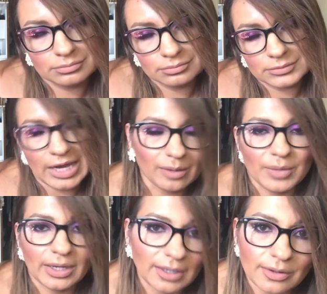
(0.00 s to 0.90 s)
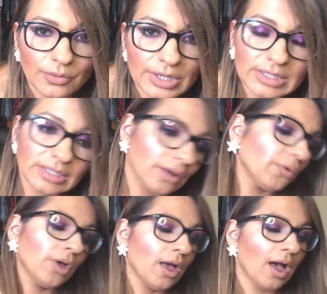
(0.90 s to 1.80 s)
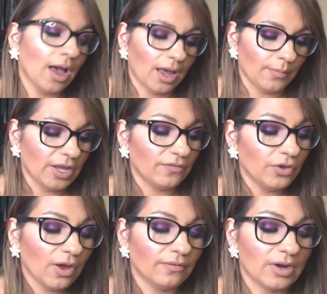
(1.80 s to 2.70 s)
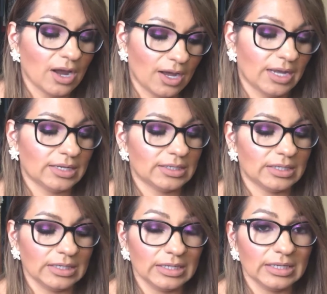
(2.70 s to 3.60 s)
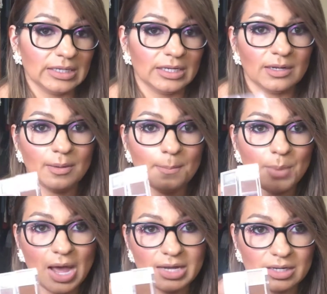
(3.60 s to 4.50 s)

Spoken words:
I can buy another one. So if you have not bought